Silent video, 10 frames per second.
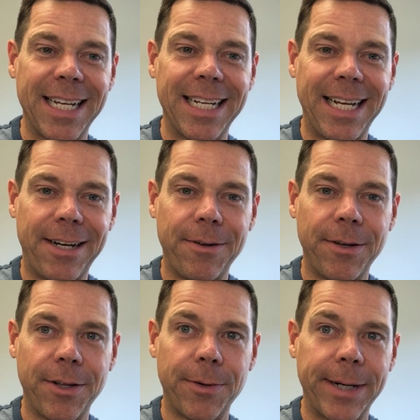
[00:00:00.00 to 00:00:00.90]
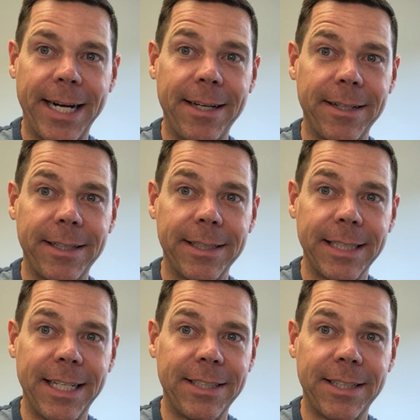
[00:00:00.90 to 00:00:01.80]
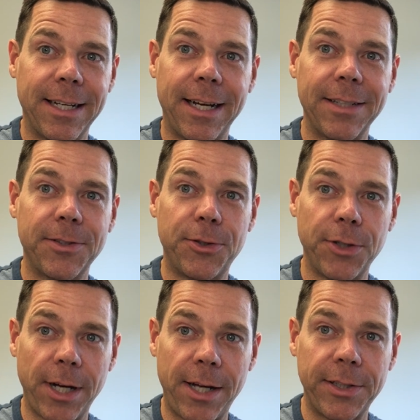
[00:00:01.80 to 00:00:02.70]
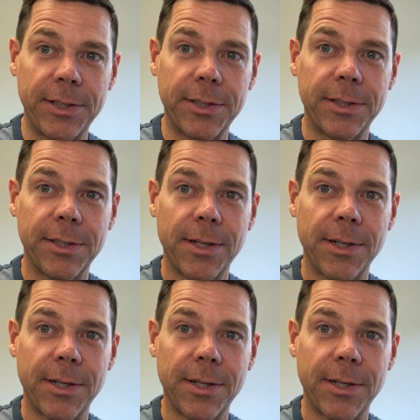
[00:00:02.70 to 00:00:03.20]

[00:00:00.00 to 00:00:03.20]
Now, the reality is it's not just